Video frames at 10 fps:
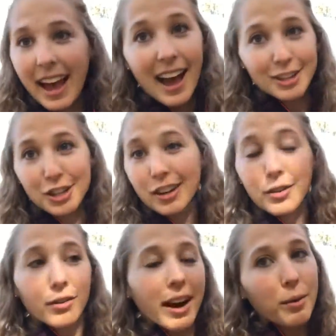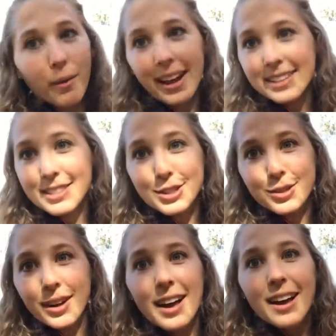cash are great ways
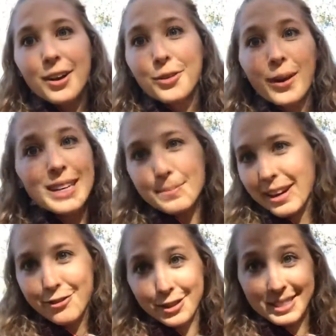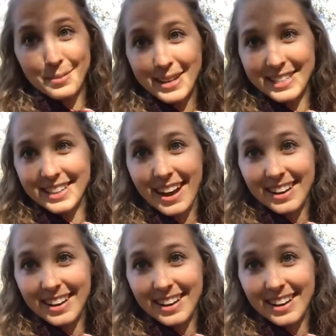to raise money for this amazing